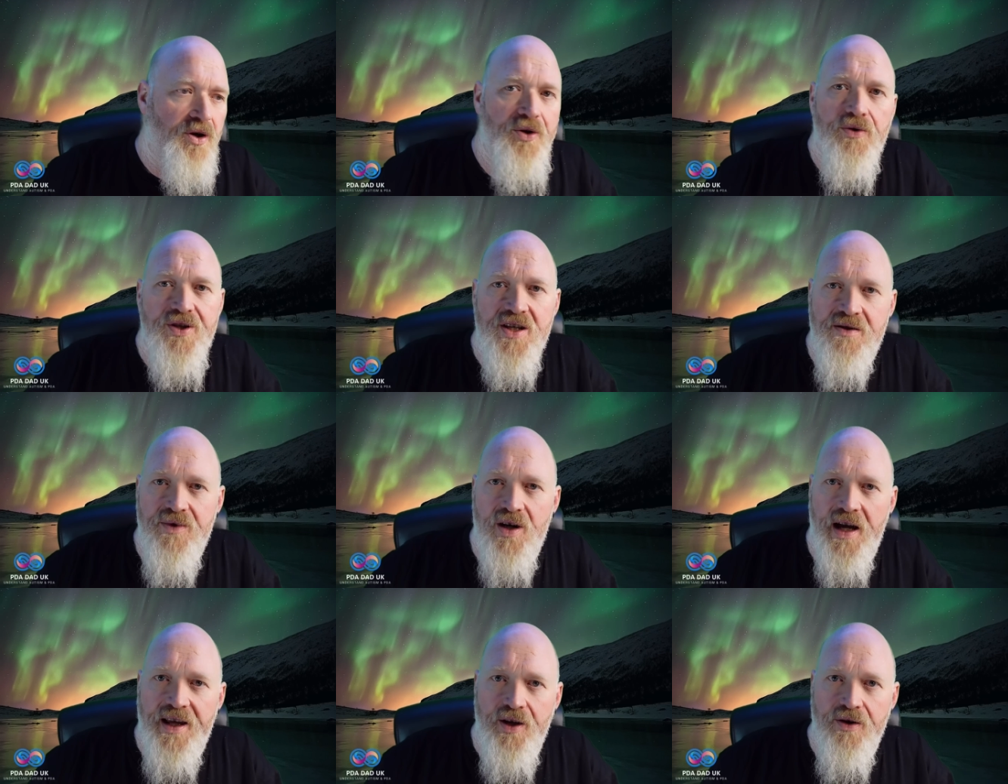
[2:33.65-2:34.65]
an autism
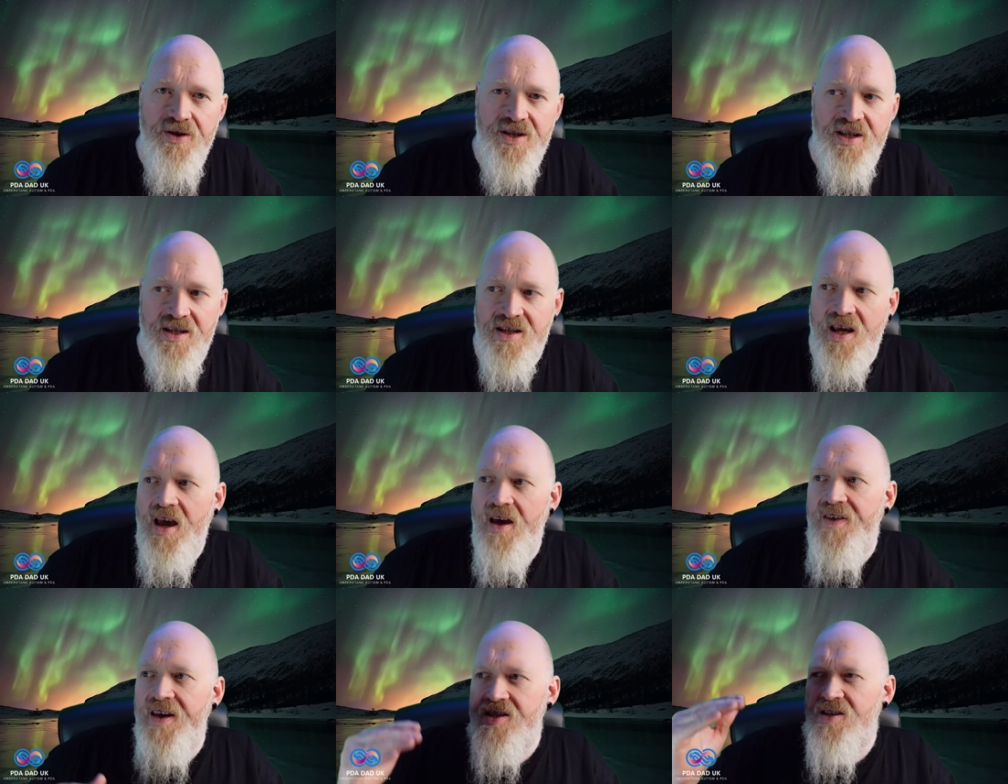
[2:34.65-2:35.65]
diagnosis,
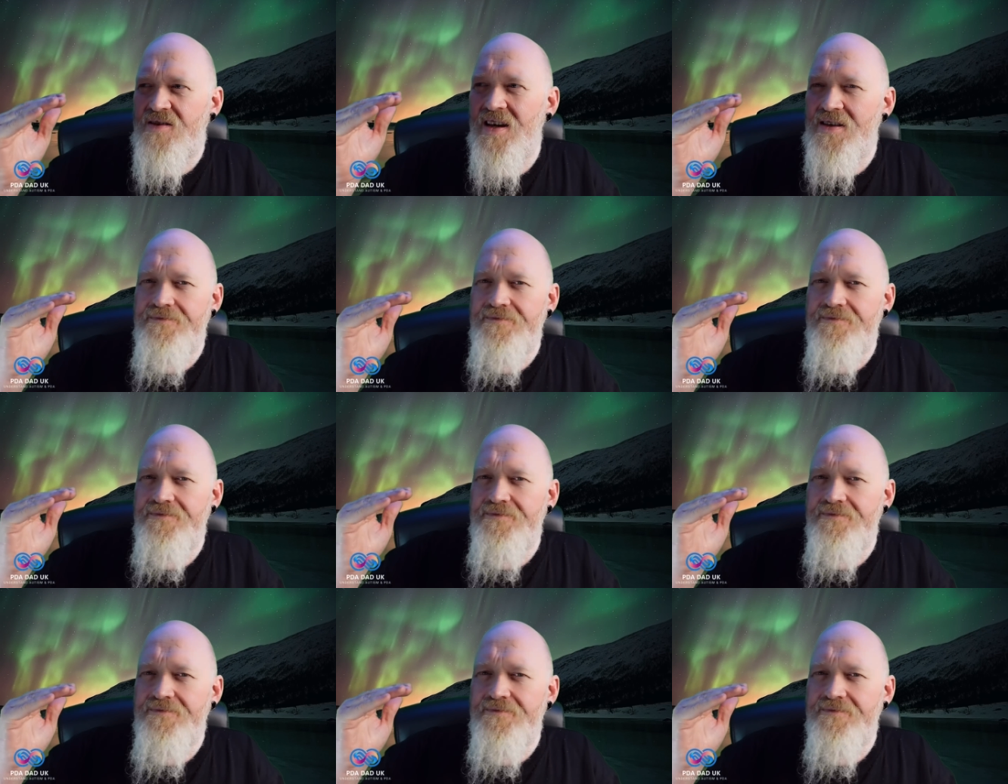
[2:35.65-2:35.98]
there's there's